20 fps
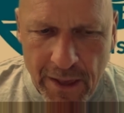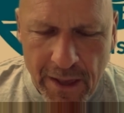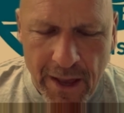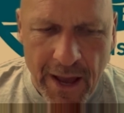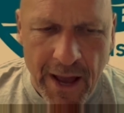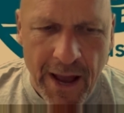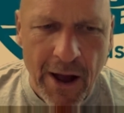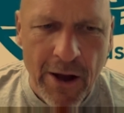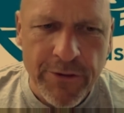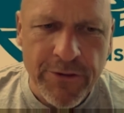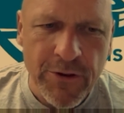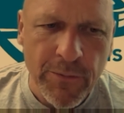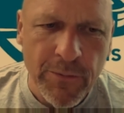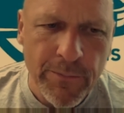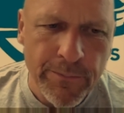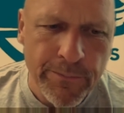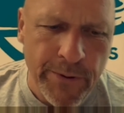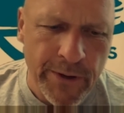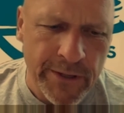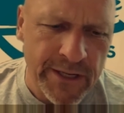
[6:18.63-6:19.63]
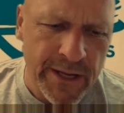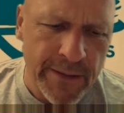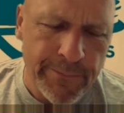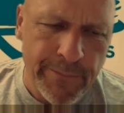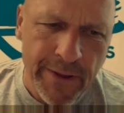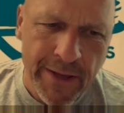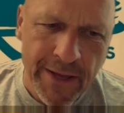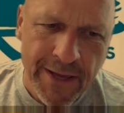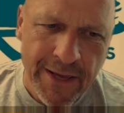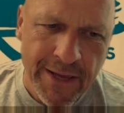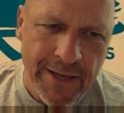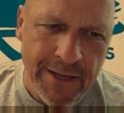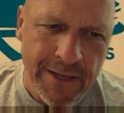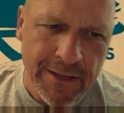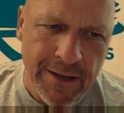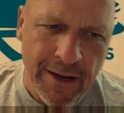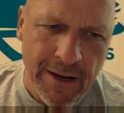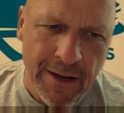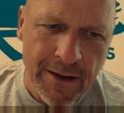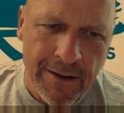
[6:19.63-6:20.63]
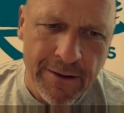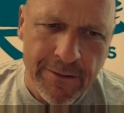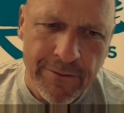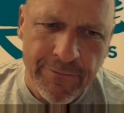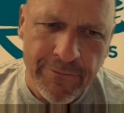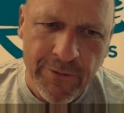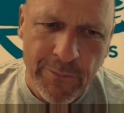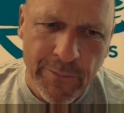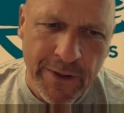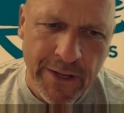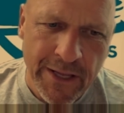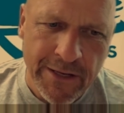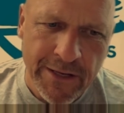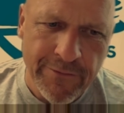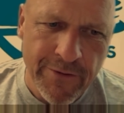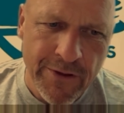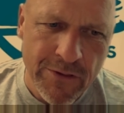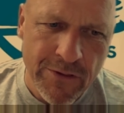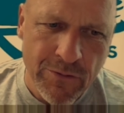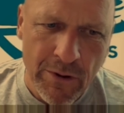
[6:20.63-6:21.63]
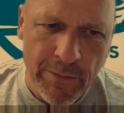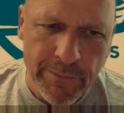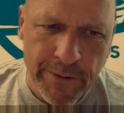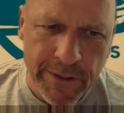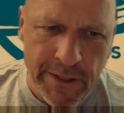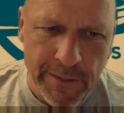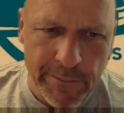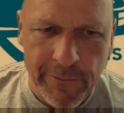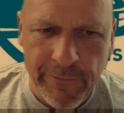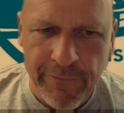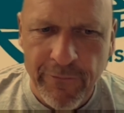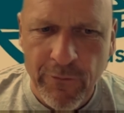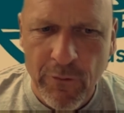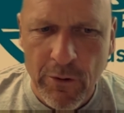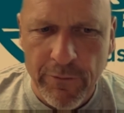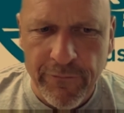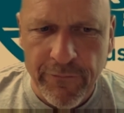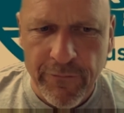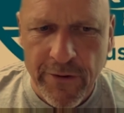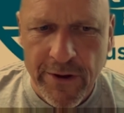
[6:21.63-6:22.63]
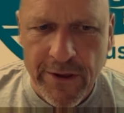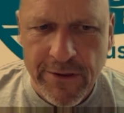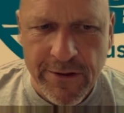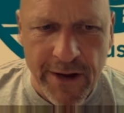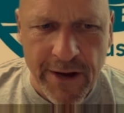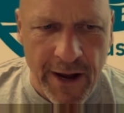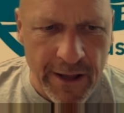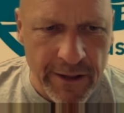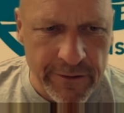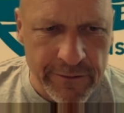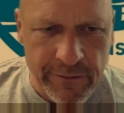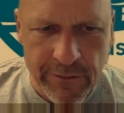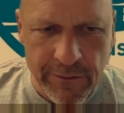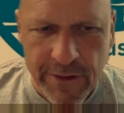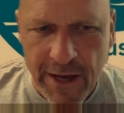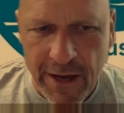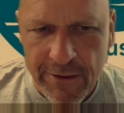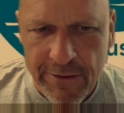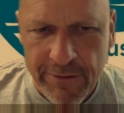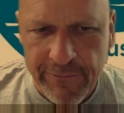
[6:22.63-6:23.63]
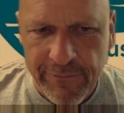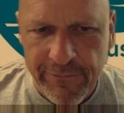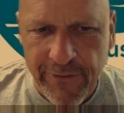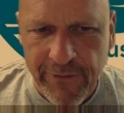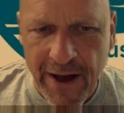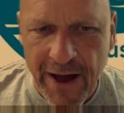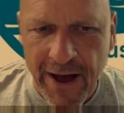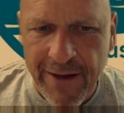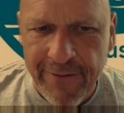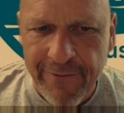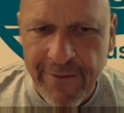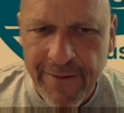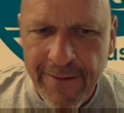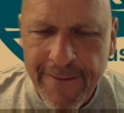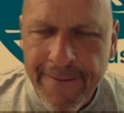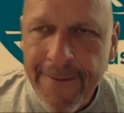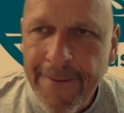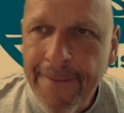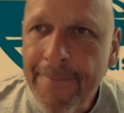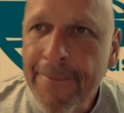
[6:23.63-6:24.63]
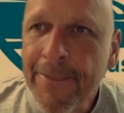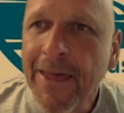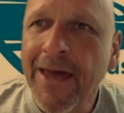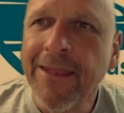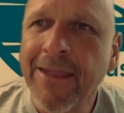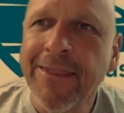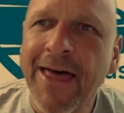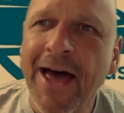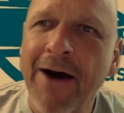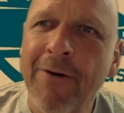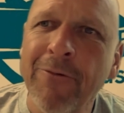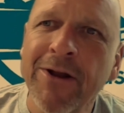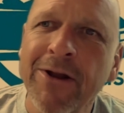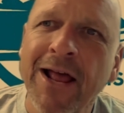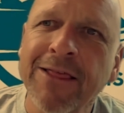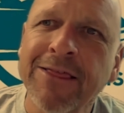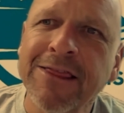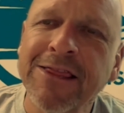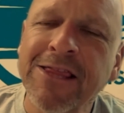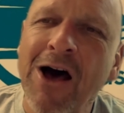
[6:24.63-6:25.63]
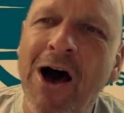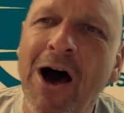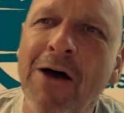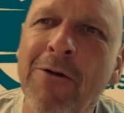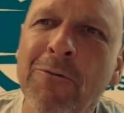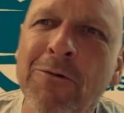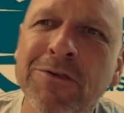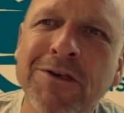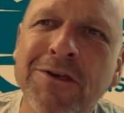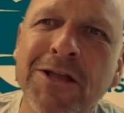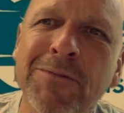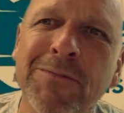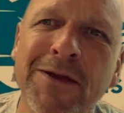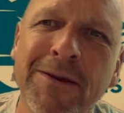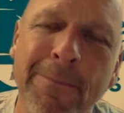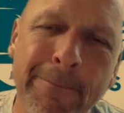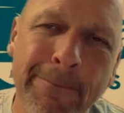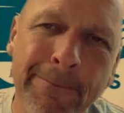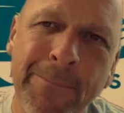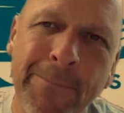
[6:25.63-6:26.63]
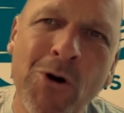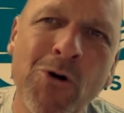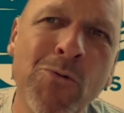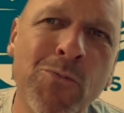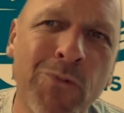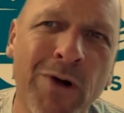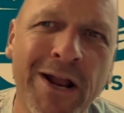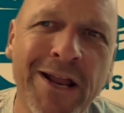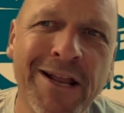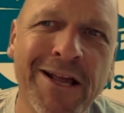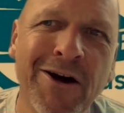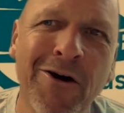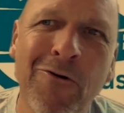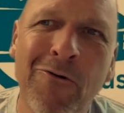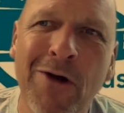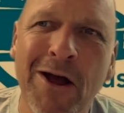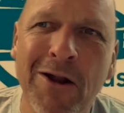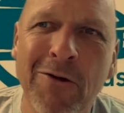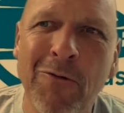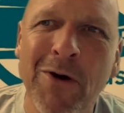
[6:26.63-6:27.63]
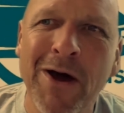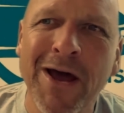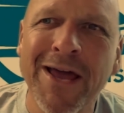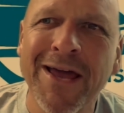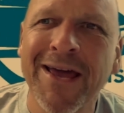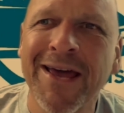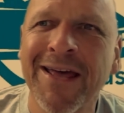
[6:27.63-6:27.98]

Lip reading: I also picked up from an individual. I picked up a Ford Freestyle, a 2005. And that one I thought was going to be boom, ready to go right away.